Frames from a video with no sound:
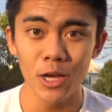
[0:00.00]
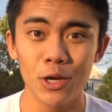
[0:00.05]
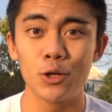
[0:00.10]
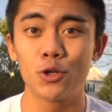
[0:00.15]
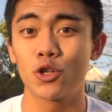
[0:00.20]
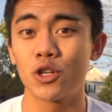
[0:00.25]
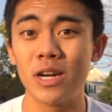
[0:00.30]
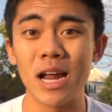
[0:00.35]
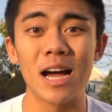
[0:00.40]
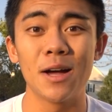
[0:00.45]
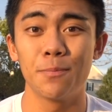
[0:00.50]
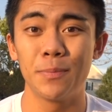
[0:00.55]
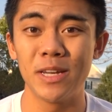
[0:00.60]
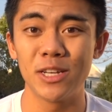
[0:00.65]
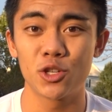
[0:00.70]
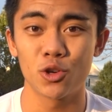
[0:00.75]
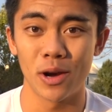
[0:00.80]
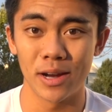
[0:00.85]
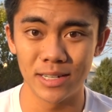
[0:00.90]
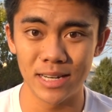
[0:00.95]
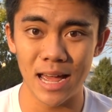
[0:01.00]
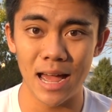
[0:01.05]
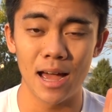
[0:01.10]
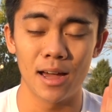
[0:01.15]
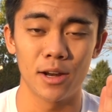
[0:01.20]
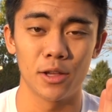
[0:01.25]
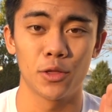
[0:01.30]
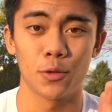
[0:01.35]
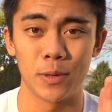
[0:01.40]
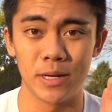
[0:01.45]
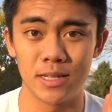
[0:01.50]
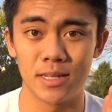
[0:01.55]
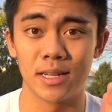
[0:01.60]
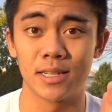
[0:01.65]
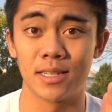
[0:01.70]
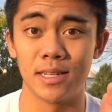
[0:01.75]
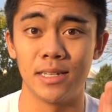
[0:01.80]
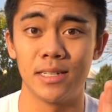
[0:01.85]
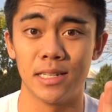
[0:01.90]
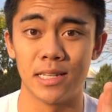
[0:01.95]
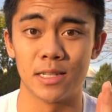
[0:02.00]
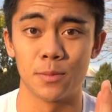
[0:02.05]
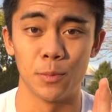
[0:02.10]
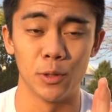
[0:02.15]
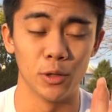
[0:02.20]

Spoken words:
you should not be trying to add a 360 to this